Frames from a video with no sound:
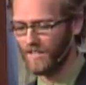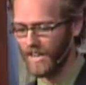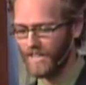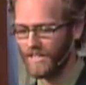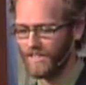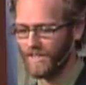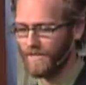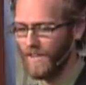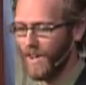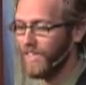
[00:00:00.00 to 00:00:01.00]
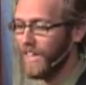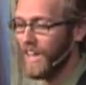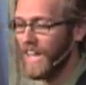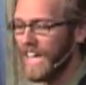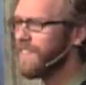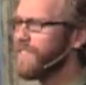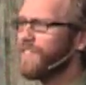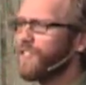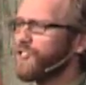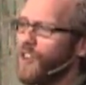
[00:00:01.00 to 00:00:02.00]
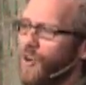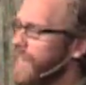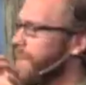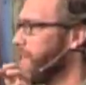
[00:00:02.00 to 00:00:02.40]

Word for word: scientists have found that even if there's no